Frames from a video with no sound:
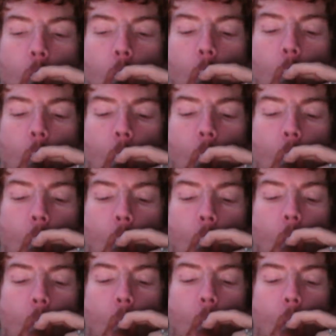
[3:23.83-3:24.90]

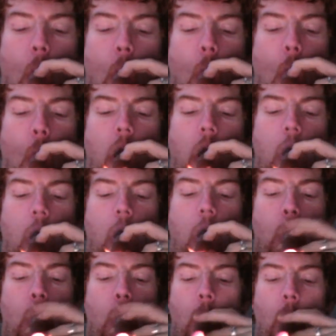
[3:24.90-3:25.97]

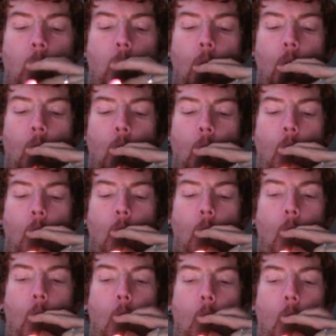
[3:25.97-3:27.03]

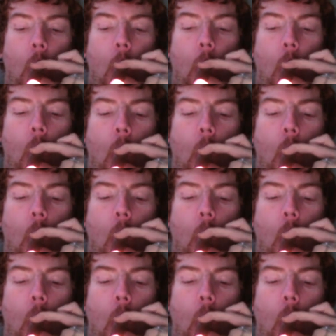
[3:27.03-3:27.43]
(silence)